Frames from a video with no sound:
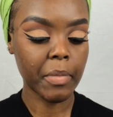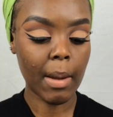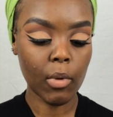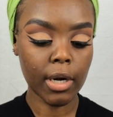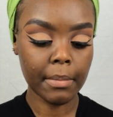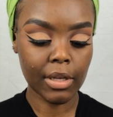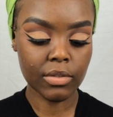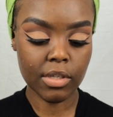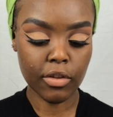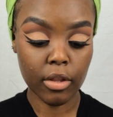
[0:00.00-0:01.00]
I'm going to be
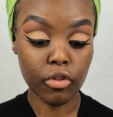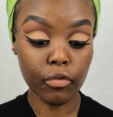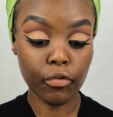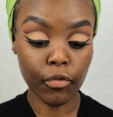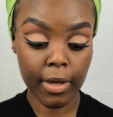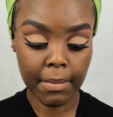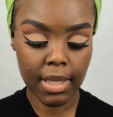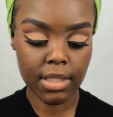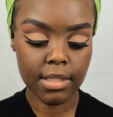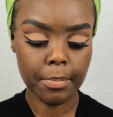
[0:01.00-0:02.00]
using the
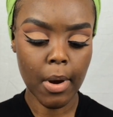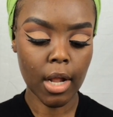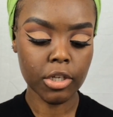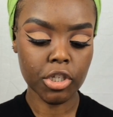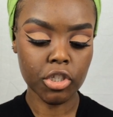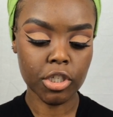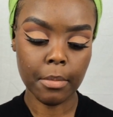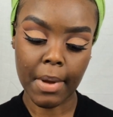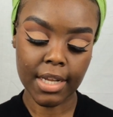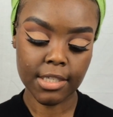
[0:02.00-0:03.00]
Freeman's Polishing
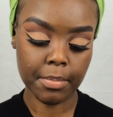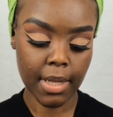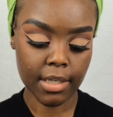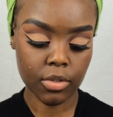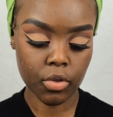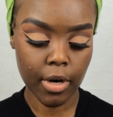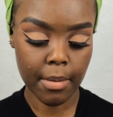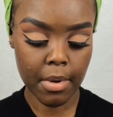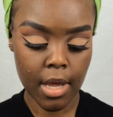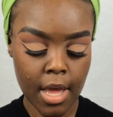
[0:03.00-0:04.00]
Gel Mask Plus Scrub.